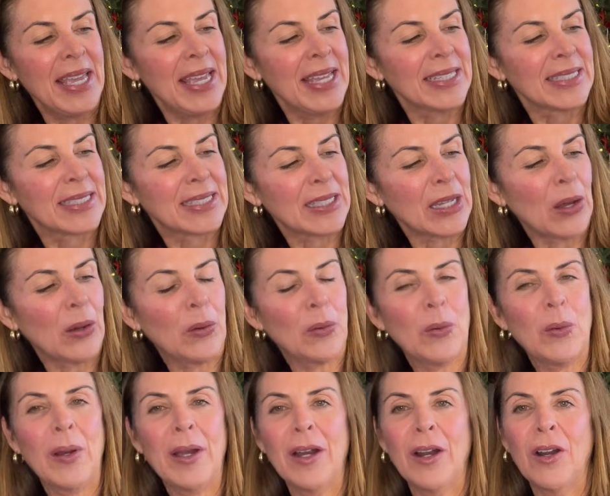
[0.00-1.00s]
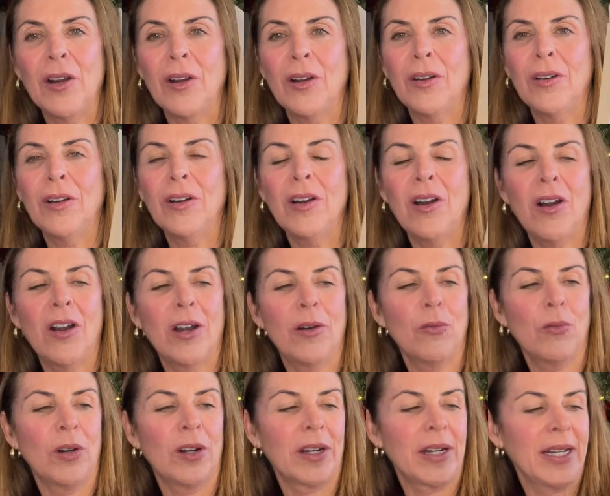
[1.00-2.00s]
So her
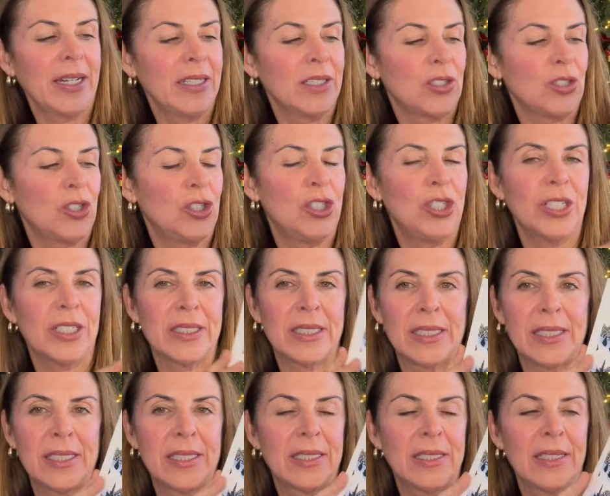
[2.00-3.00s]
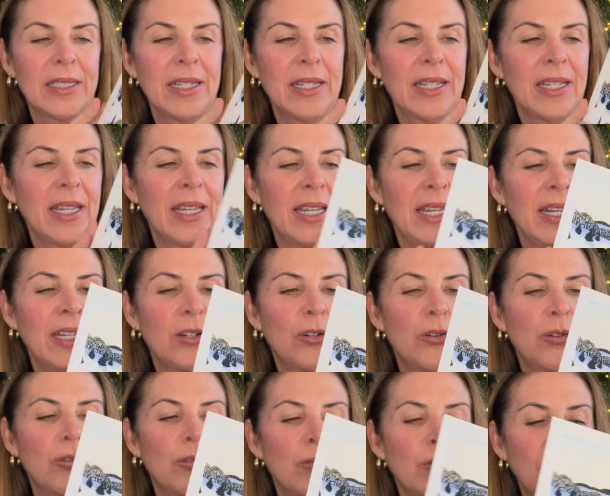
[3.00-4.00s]
artwork is just
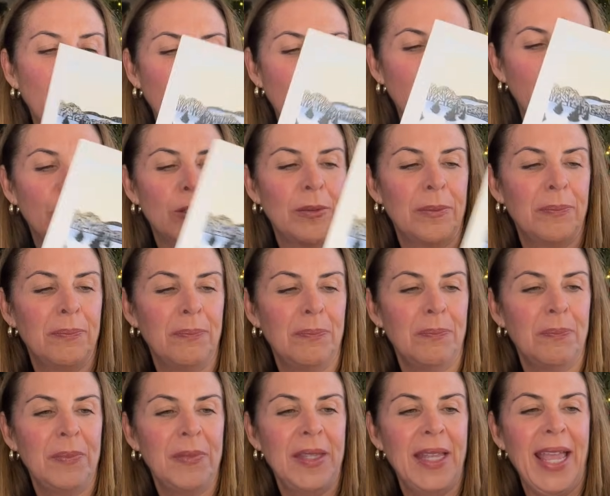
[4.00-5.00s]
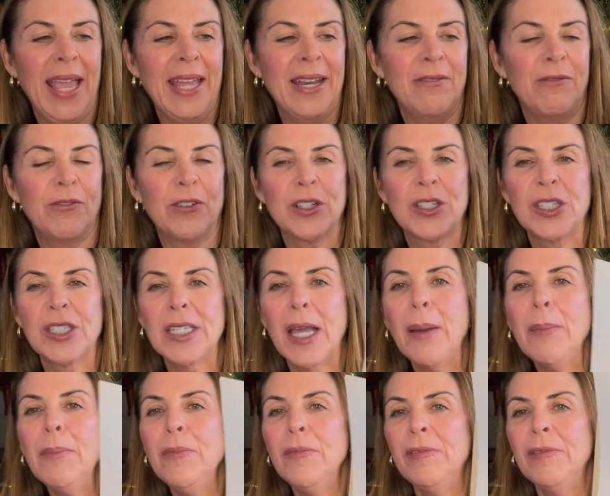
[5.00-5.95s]
incredible. And for some